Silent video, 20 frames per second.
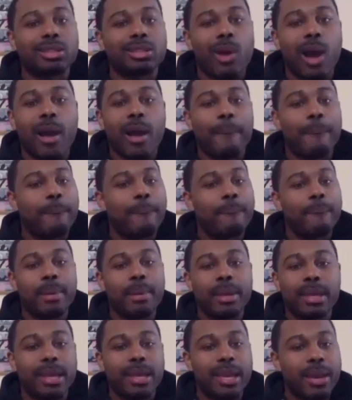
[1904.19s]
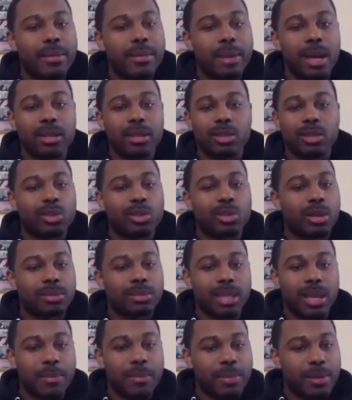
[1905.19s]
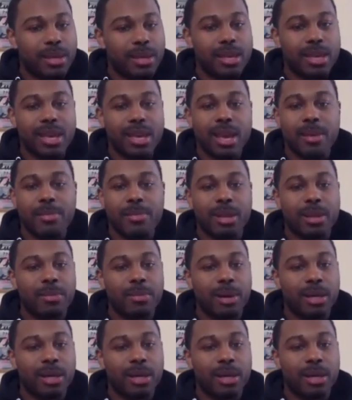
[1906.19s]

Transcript: So I beat him out the, you know what I'm saying? Beat him, beat wow.